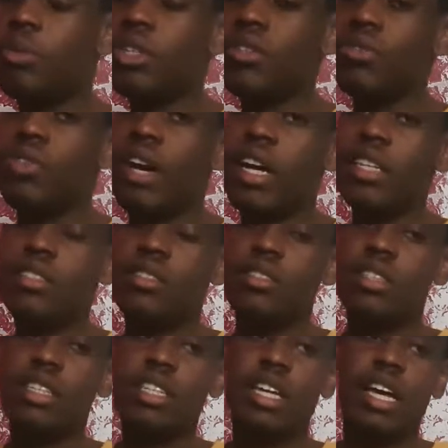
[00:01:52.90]
much faster
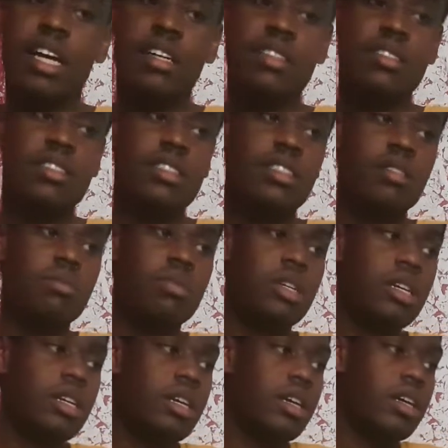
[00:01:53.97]
than calcium,
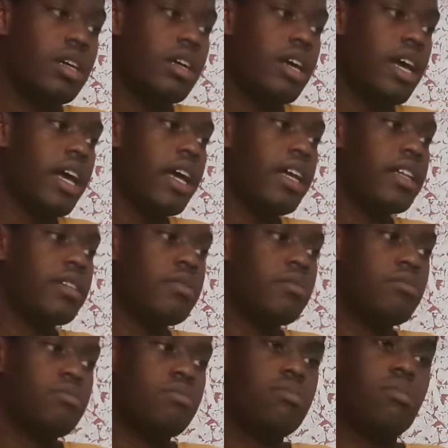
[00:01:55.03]
and
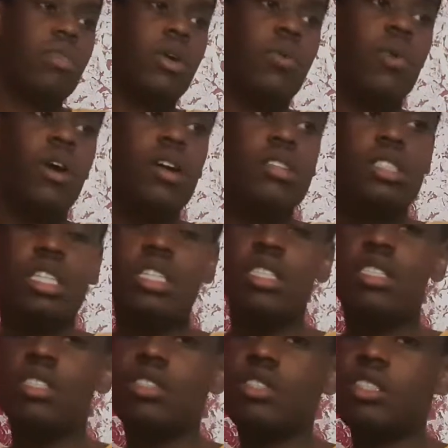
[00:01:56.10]
my water
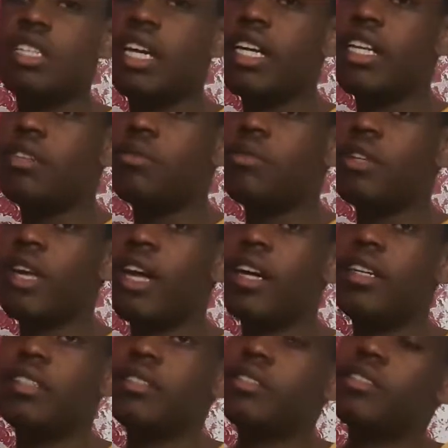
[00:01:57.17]
changes usually handle
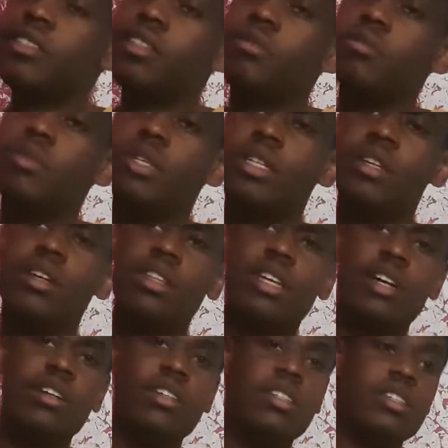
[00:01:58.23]
calcium but not
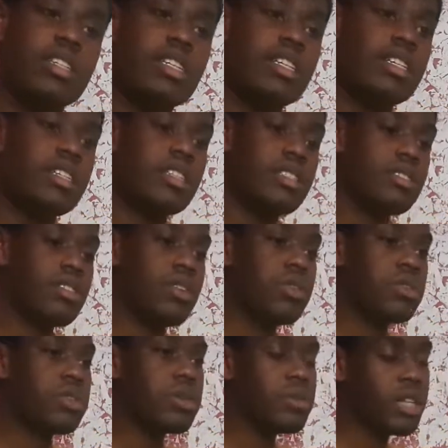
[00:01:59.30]
the alkalinity,
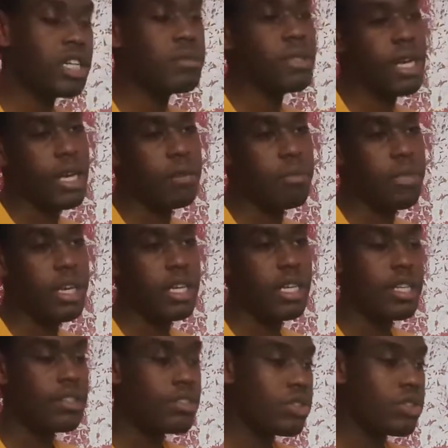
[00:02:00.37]
so sometimes I add baking